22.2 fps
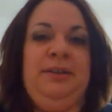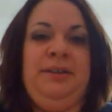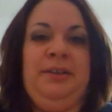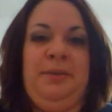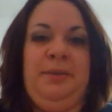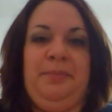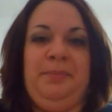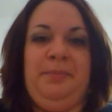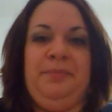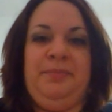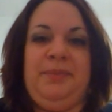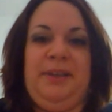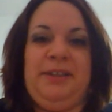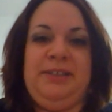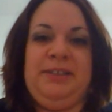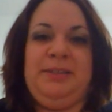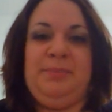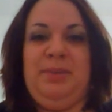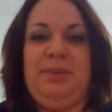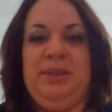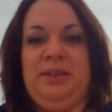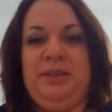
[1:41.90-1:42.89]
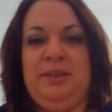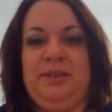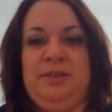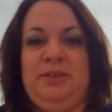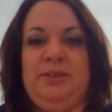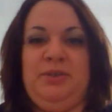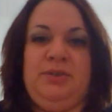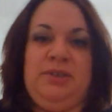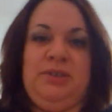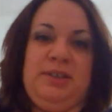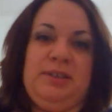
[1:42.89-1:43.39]
yep, that's me,
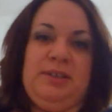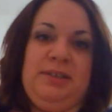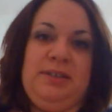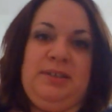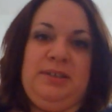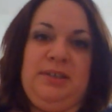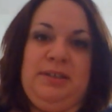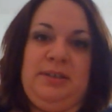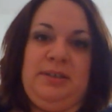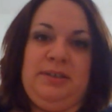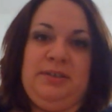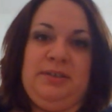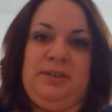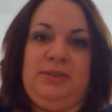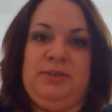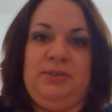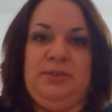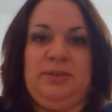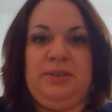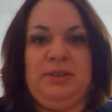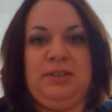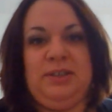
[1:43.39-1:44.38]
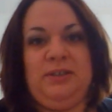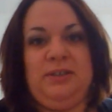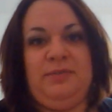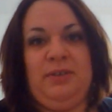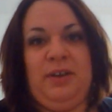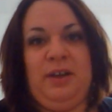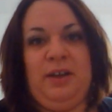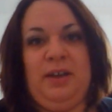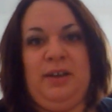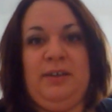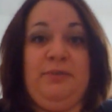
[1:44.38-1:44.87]
266,
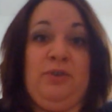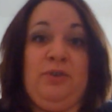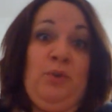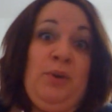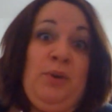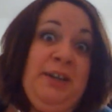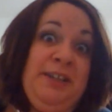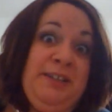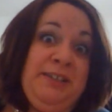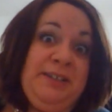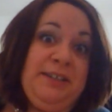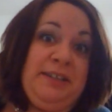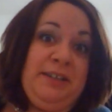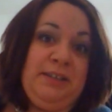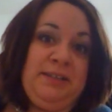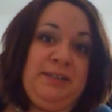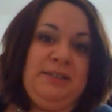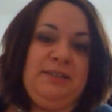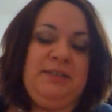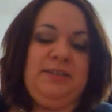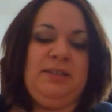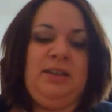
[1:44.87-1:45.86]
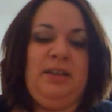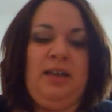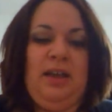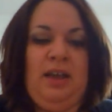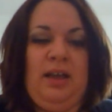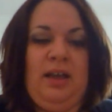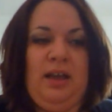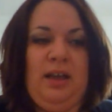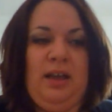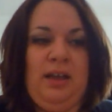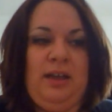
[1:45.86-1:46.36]
265, 26.
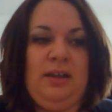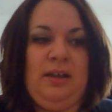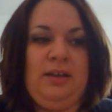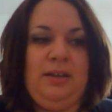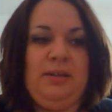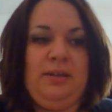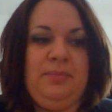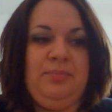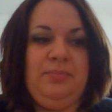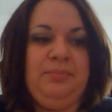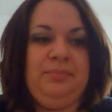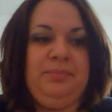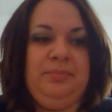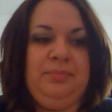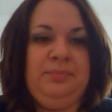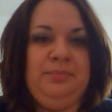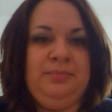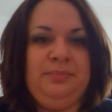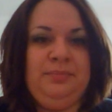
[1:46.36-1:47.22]
Um,